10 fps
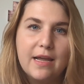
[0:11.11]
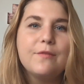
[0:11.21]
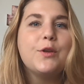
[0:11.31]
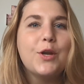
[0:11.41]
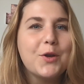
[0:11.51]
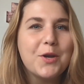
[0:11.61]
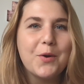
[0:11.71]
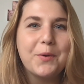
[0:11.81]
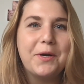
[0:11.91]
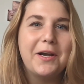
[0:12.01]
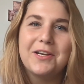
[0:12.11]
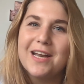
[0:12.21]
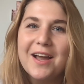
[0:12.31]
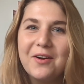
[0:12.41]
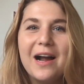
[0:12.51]
If you don't know her,
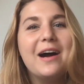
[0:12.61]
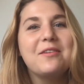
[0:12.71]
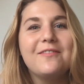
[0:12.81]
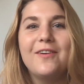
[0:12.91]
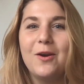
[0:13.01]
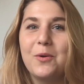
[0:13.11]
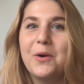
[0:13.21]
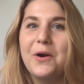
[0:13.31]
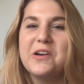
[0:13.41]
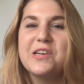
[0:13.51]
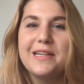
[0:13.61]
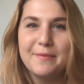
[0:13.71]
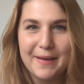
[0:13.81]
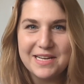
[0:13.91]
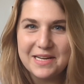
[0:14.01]
check her out, follow her, she's
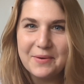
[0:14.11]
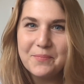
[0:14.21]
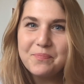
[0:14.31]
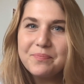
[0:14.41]
amazing.